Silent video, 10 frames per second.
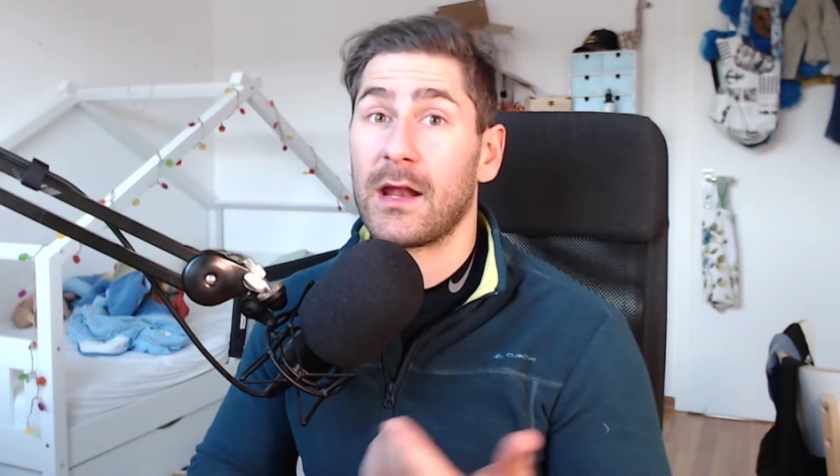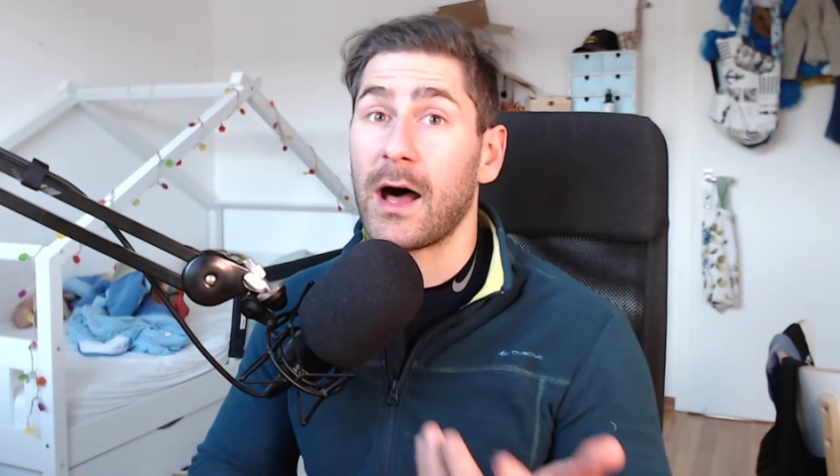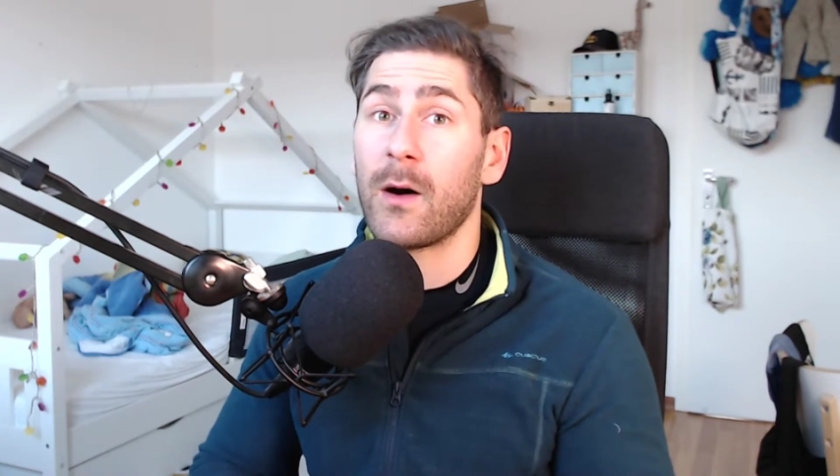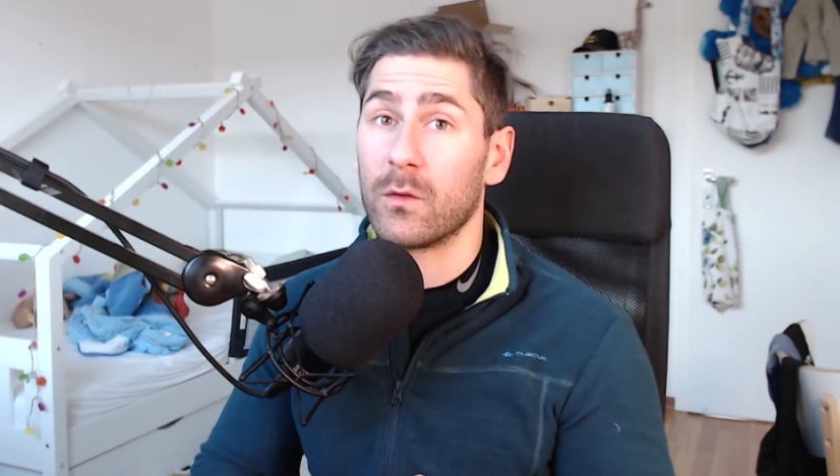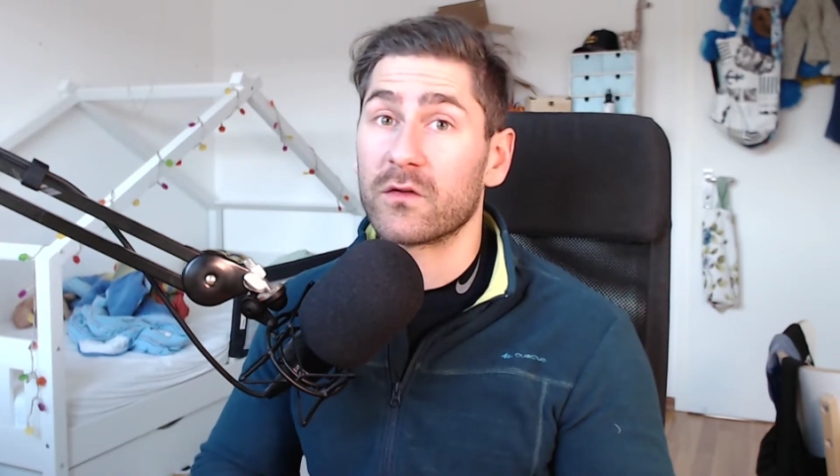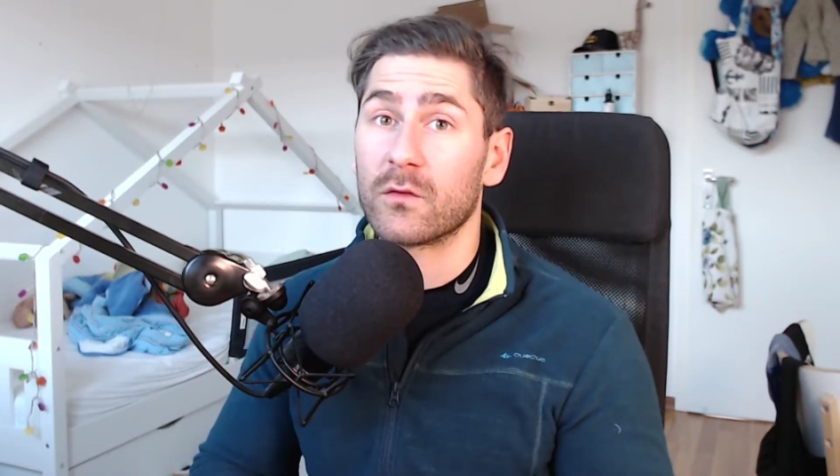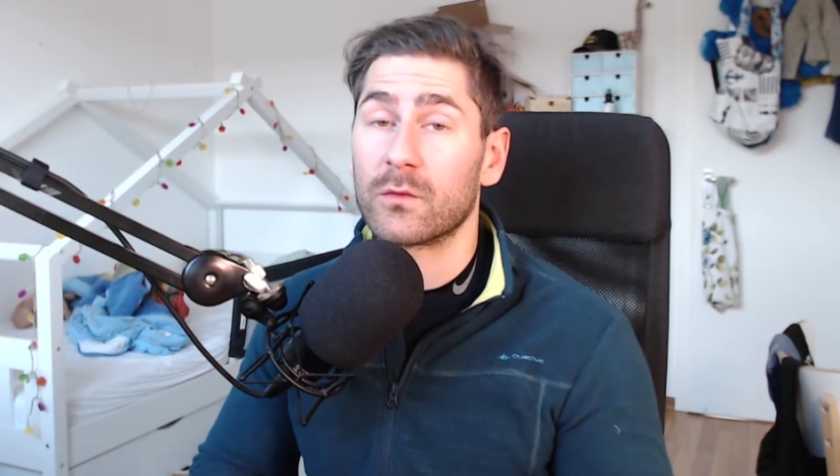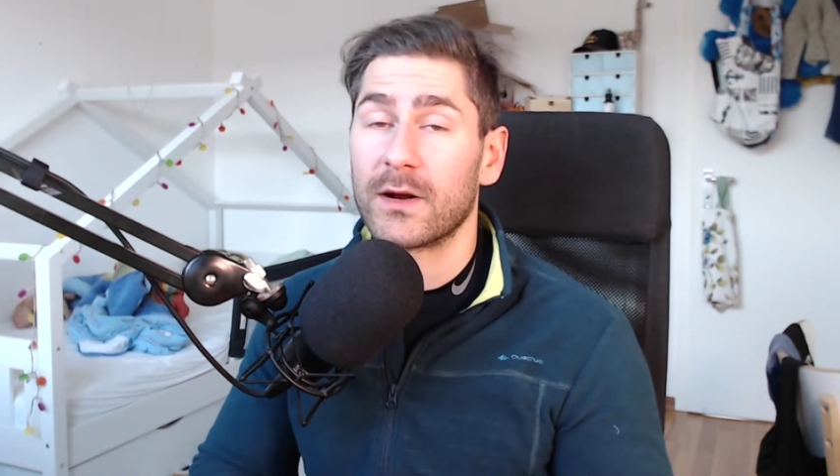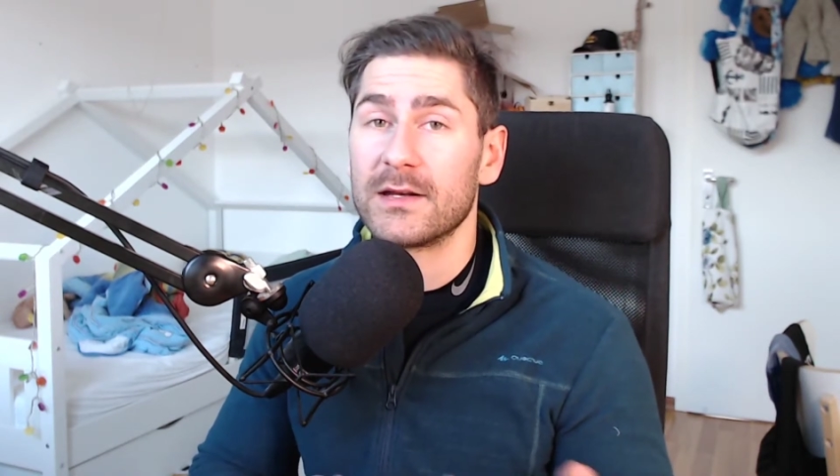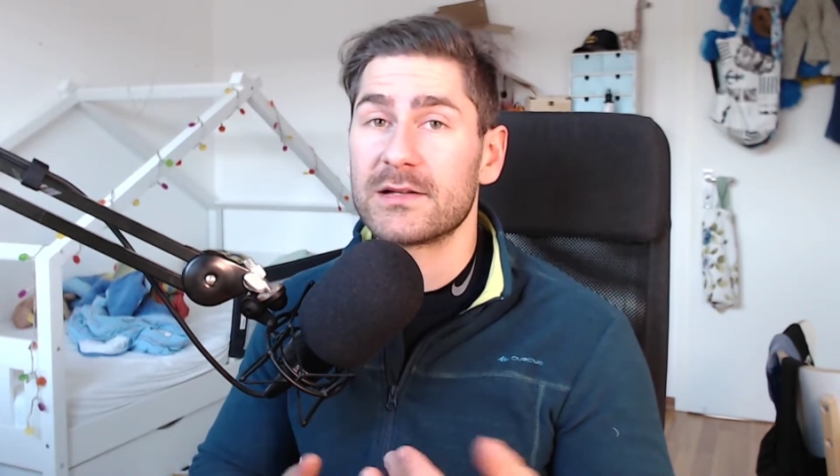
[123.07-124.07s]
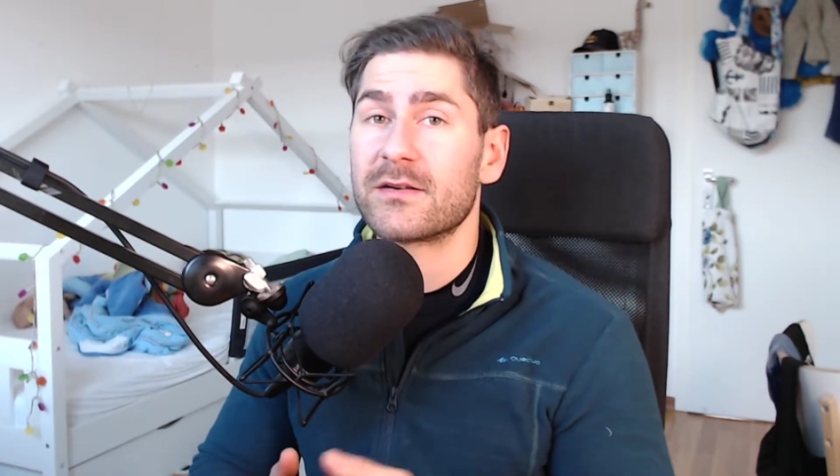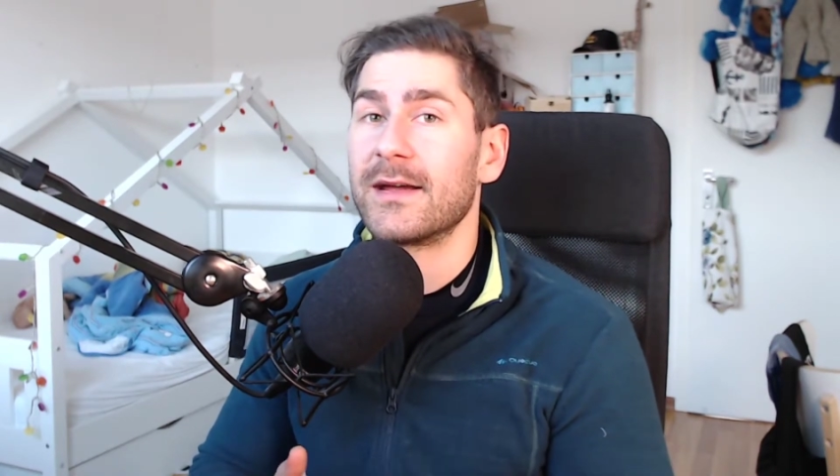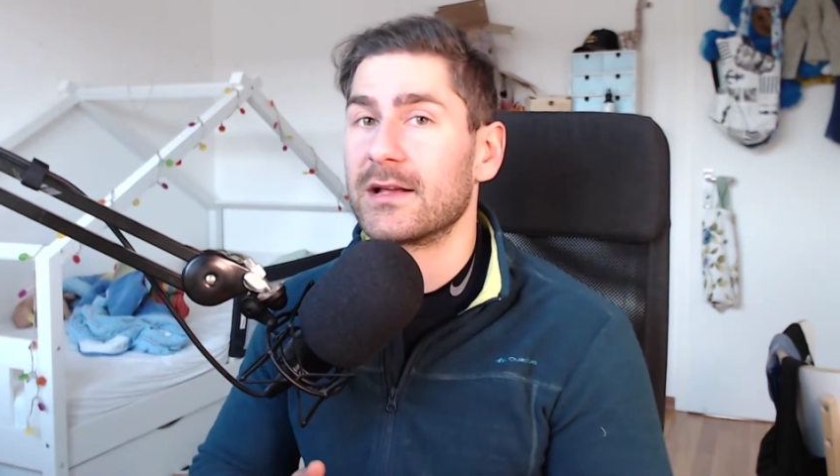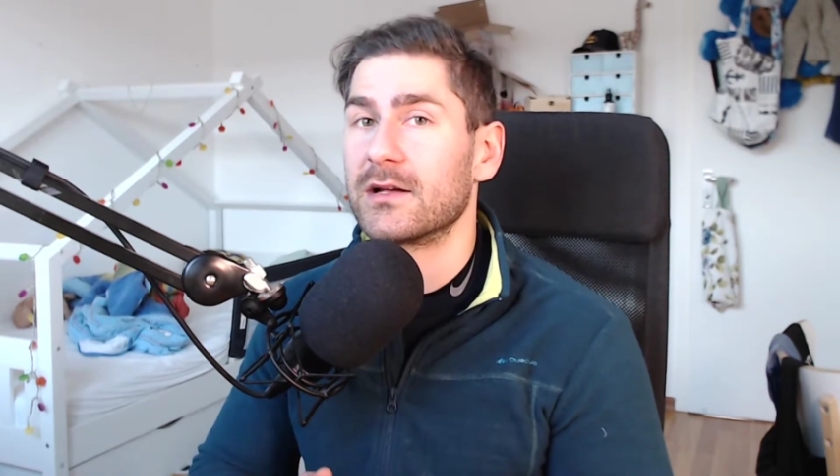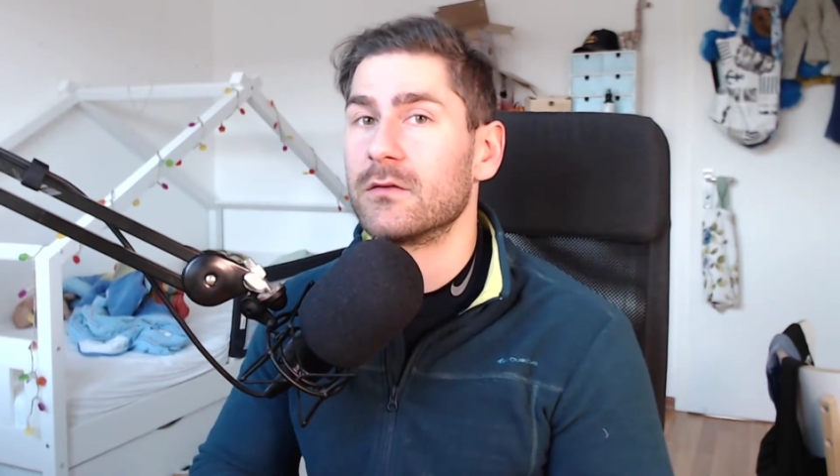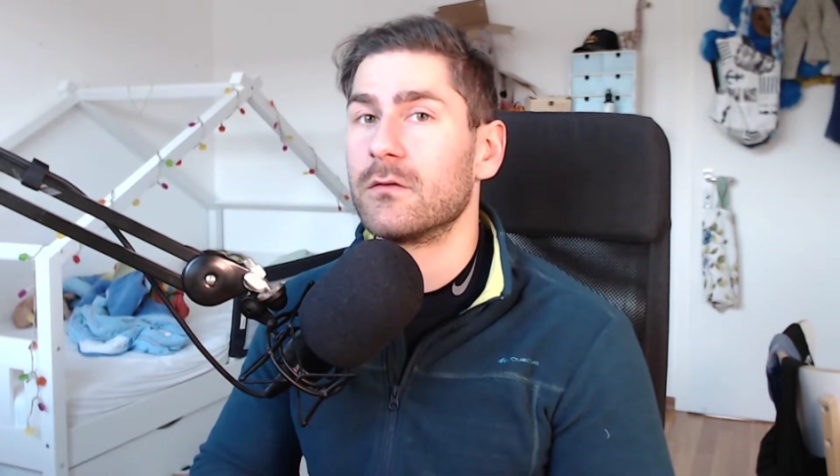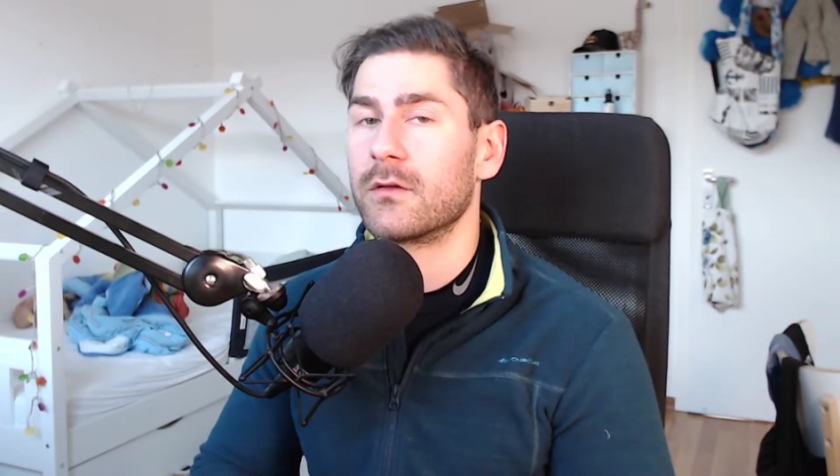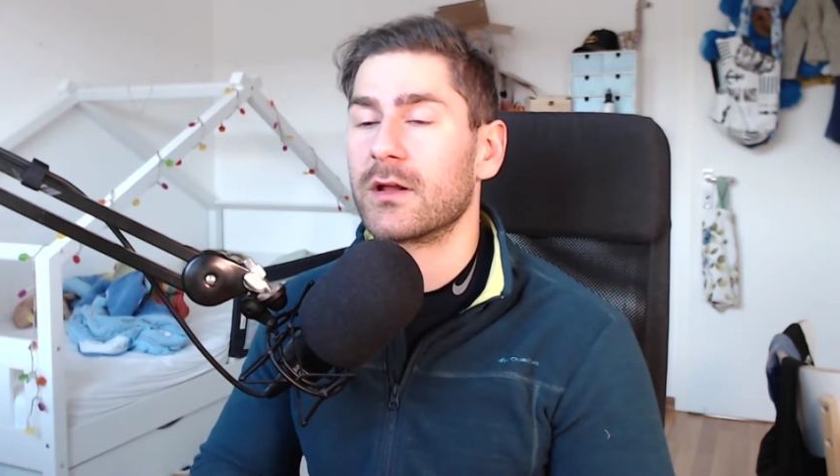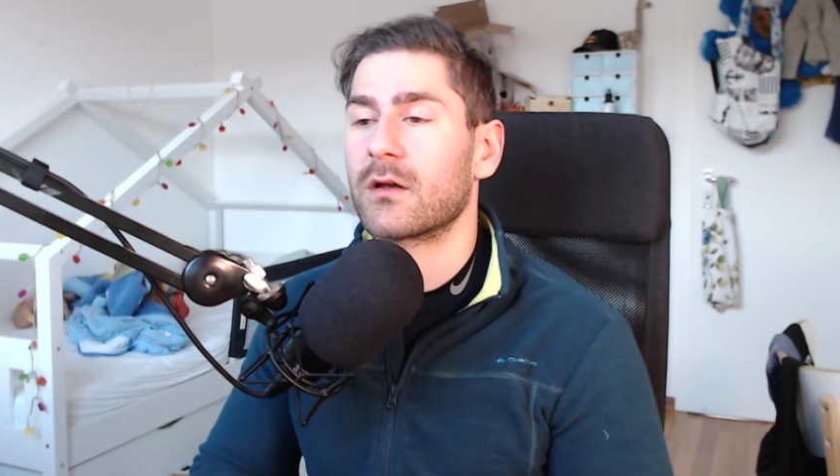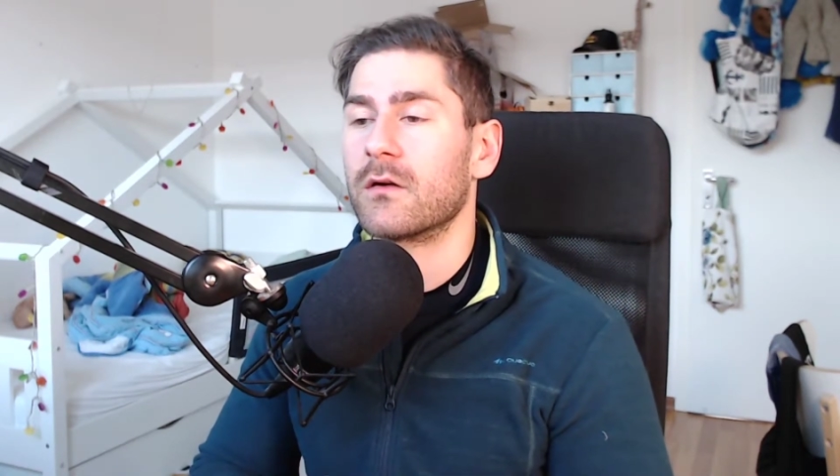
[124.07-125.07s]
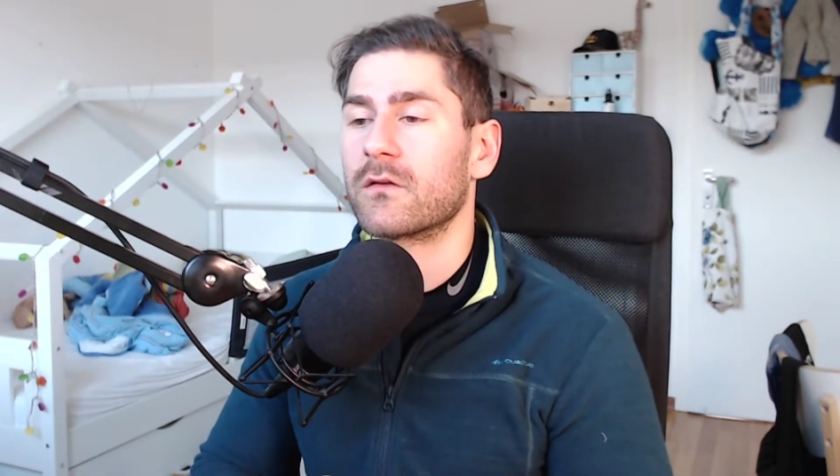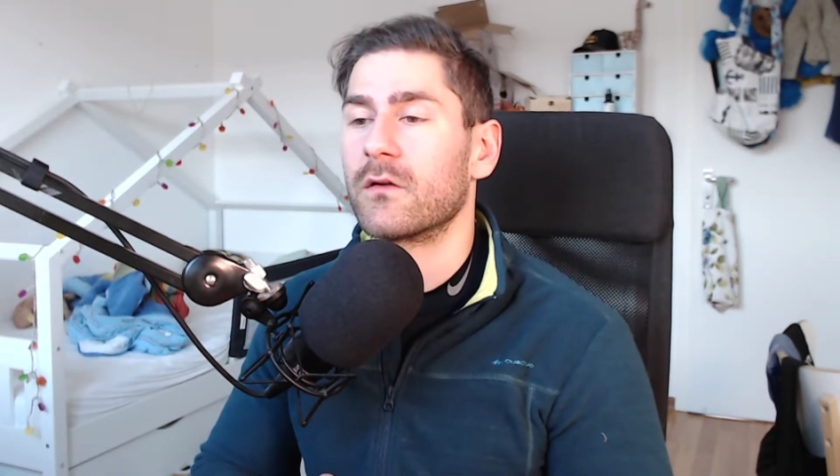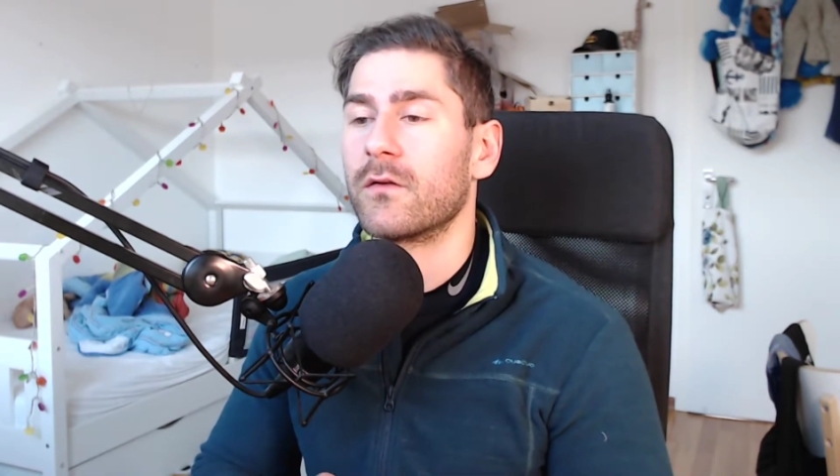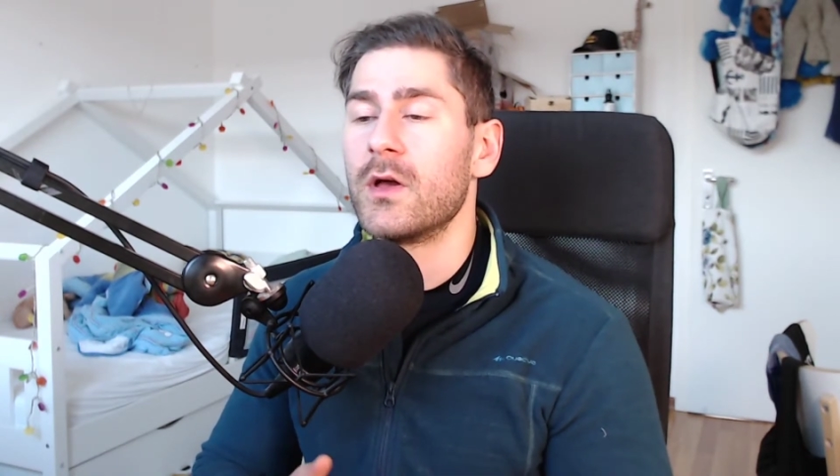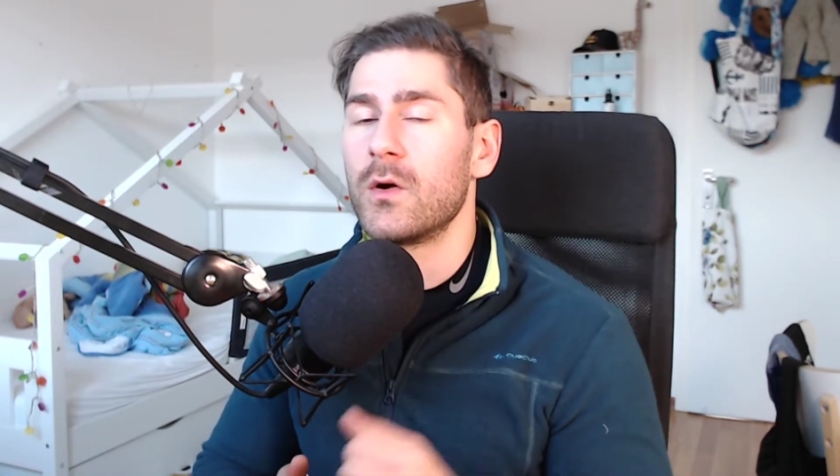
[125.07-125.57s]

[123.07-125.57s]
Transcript: I was already training and all that kind of stuff.